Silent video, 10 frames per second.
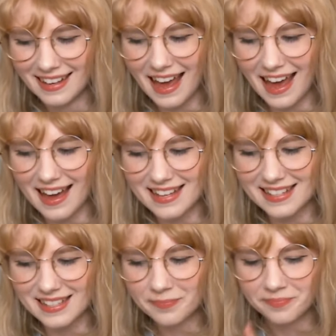
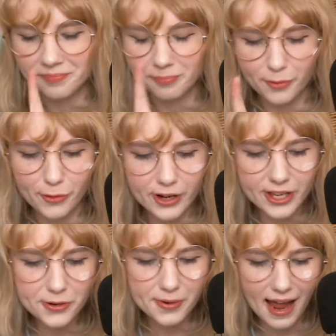And before
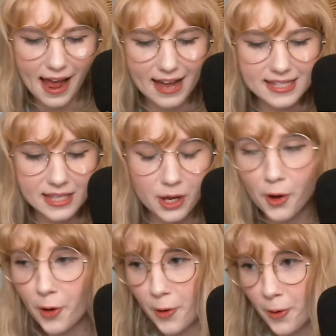you ask,
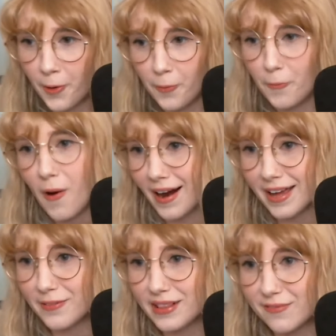why are
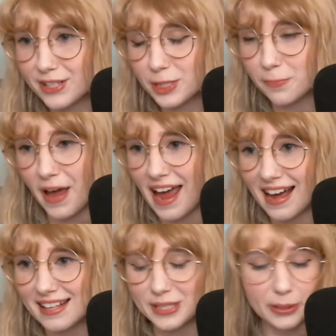you
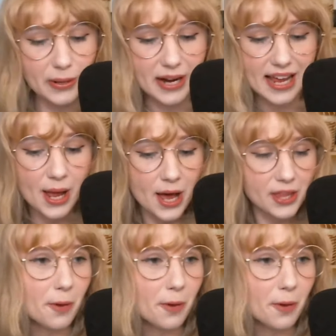leaving Japan during the